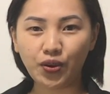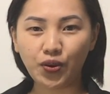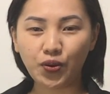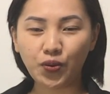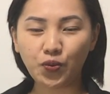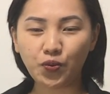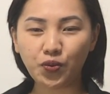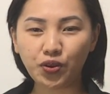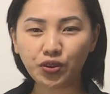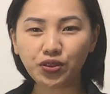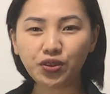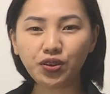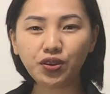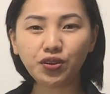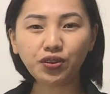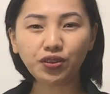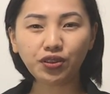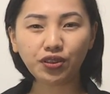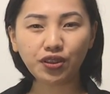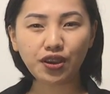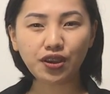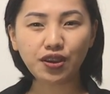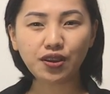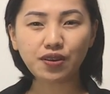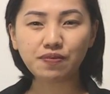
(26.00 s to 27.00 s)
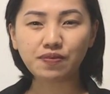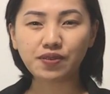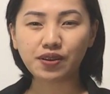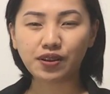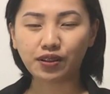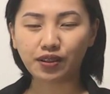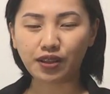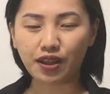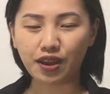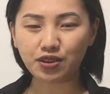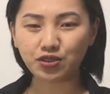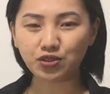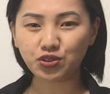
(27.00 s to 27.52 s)
What do you think of a
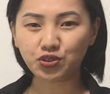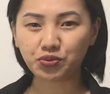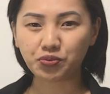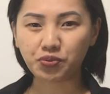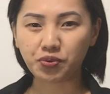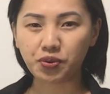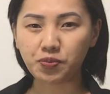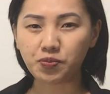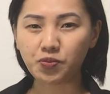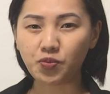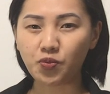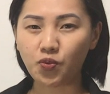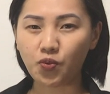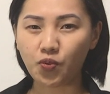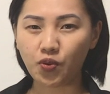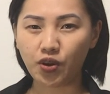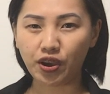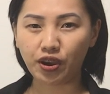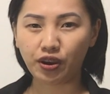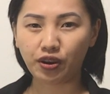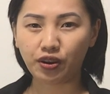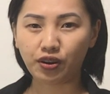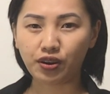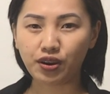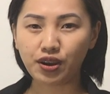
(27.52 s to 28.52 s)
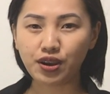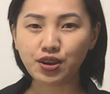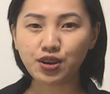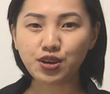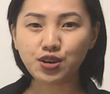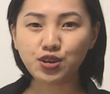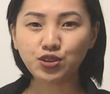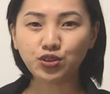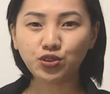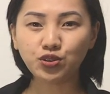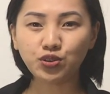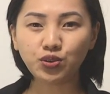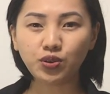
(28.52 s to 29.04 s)
classroom where
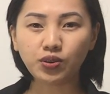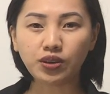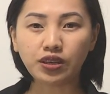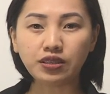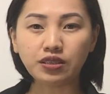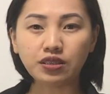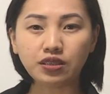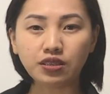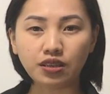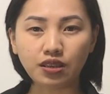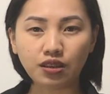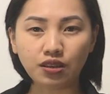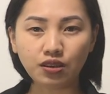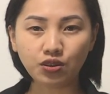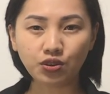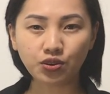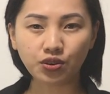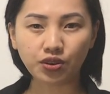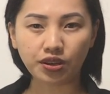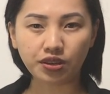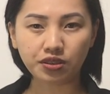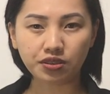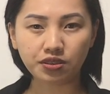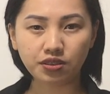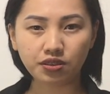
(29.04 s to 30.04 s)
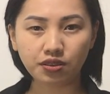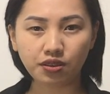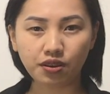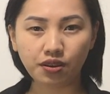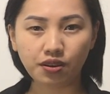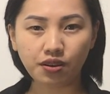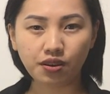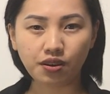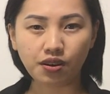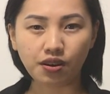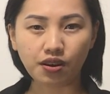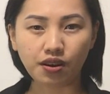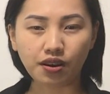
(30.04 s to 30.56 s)
students' interests
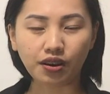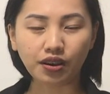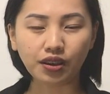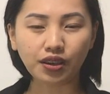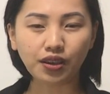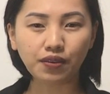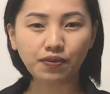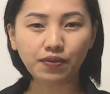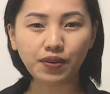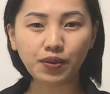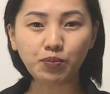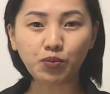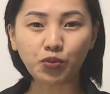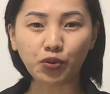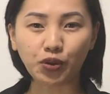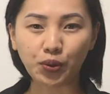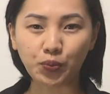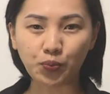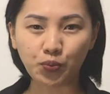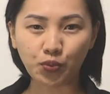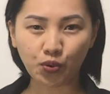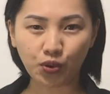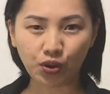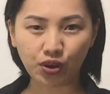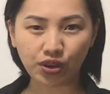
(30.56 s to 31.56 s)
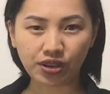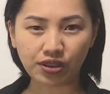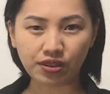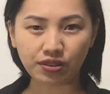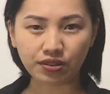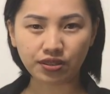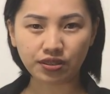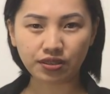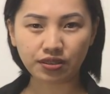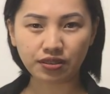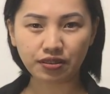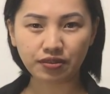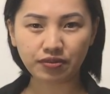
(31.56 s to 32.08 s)
are given more
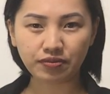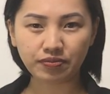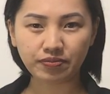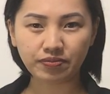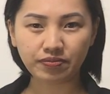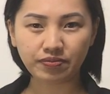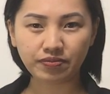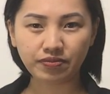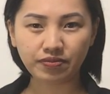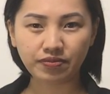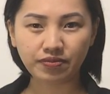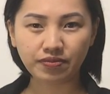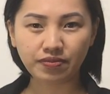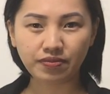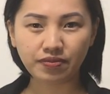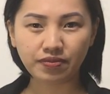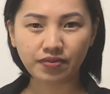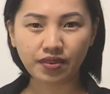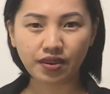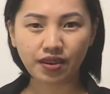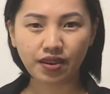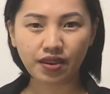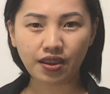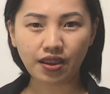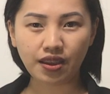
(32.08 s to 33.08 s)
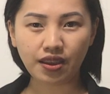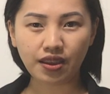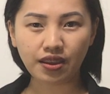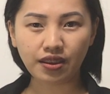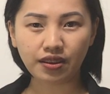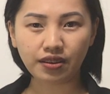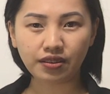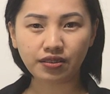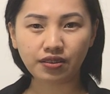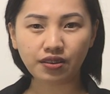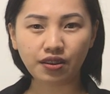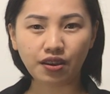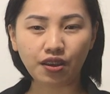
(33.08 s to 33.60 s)
importance
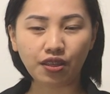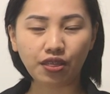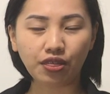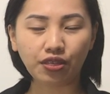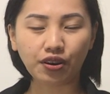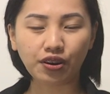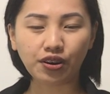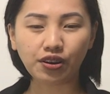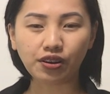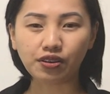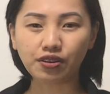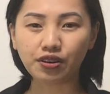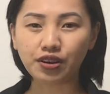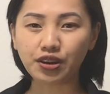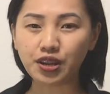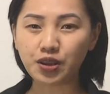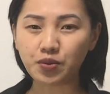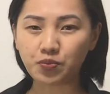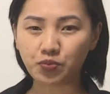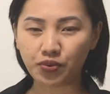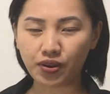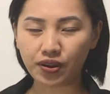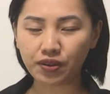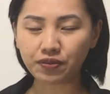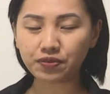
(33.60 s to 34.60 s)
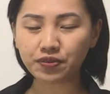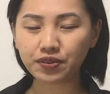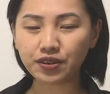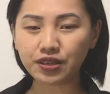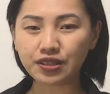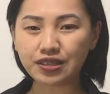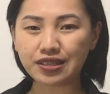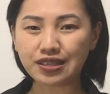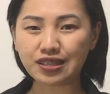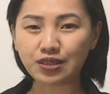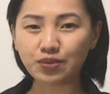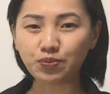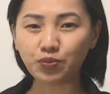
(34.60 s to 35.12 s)
and their learning
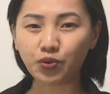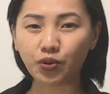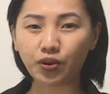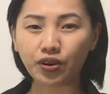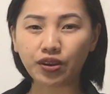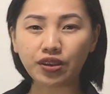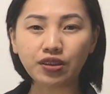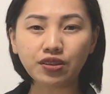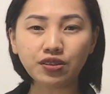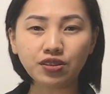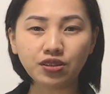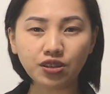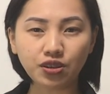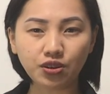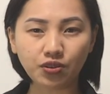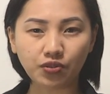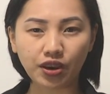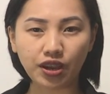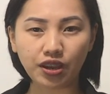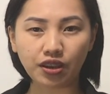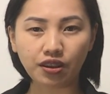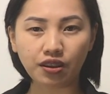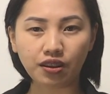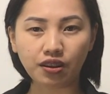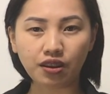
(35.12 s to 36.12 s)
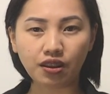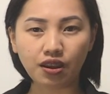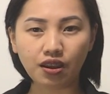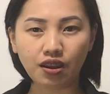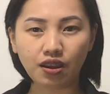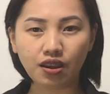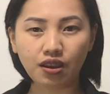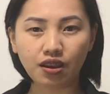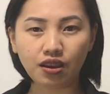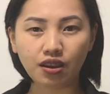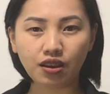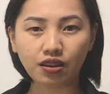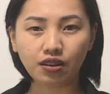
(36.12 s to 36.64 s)
preference is more integrated
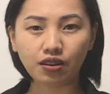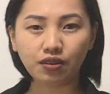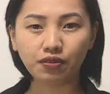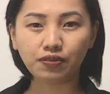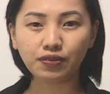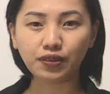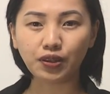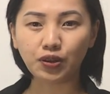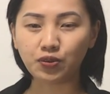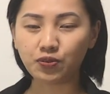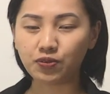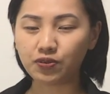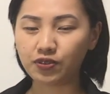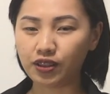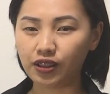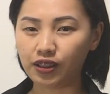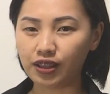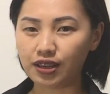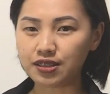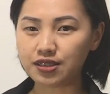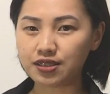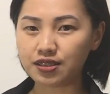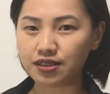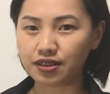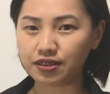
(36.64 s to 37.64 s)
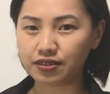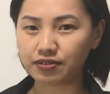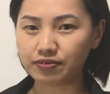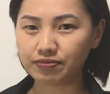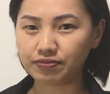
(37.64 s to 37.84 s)
in the flow of the lesson?